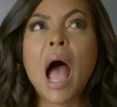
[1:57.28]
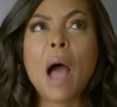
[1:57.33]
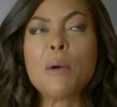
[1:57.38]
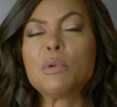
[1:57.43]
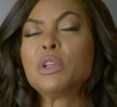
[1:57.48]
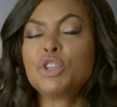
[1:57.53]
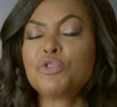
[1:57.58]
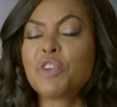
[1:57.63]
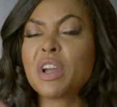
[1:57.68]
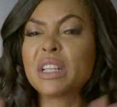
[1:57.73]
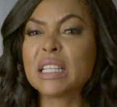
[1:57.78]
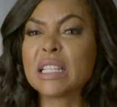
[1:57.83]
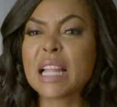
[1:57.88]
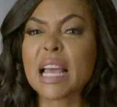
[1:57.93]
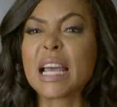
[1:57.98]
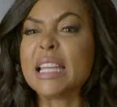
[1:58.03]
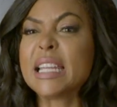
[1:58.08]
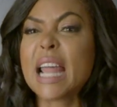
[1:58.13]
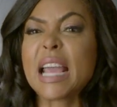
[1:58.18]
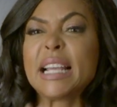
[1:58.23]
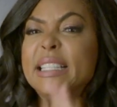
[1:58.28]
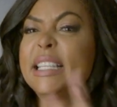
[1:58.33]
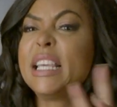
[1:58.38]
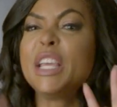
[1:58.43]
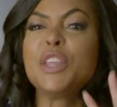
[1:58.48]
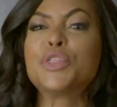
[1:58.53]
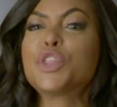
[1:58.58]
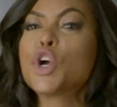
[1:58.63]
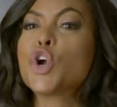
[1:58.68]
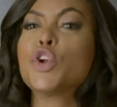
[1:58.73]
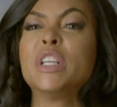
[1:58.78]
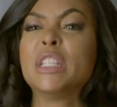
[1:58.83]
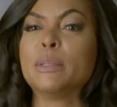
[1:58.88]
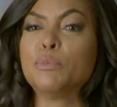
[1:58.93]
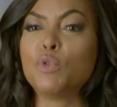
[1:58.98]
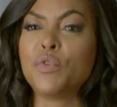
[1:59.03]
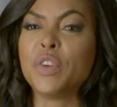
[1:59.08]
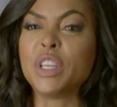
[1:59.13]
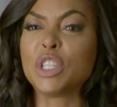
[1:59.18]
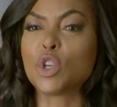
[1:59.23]
I wanna direct this like a nineteen thirties
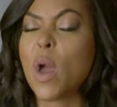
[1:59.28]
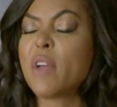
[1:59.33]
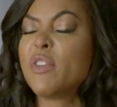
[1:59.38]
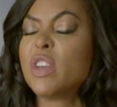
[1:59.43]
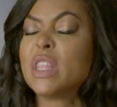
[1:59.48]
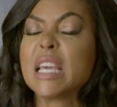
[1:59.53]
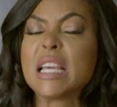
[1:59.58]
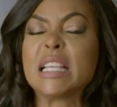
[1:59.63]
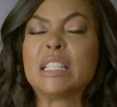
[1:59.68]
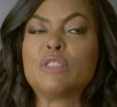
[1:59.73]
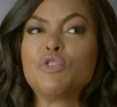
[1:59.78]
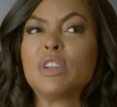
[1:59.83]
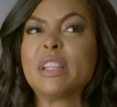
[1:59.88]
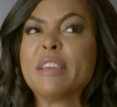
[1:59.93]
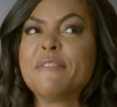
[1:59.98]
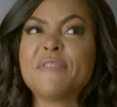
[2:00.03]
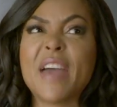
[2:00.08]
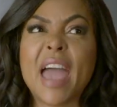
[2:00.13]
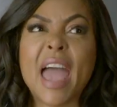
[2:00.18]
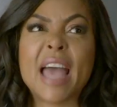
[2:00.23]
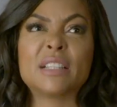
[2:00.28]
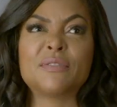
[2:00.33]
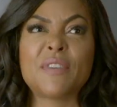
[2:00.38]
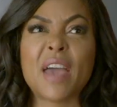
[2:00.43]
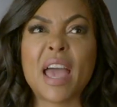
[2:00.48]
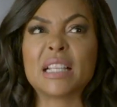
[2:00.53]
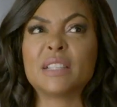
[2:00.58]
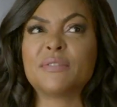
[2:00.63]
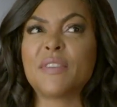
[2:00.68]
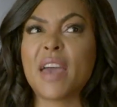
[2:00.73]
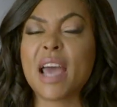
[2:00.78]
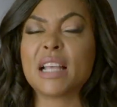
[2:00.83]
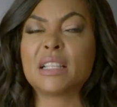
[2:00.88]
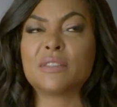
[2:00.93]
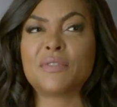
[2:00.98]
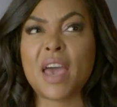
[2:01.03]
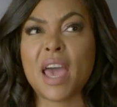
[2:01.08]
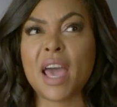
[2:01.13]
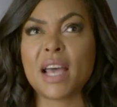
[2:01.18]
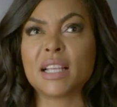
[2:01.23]
movie. So everything is really fast, fast,
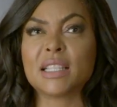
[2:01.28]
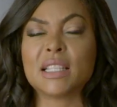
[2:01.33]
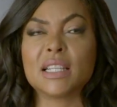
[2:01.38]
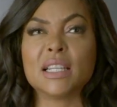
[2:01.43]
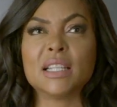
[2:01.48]
fast, fast.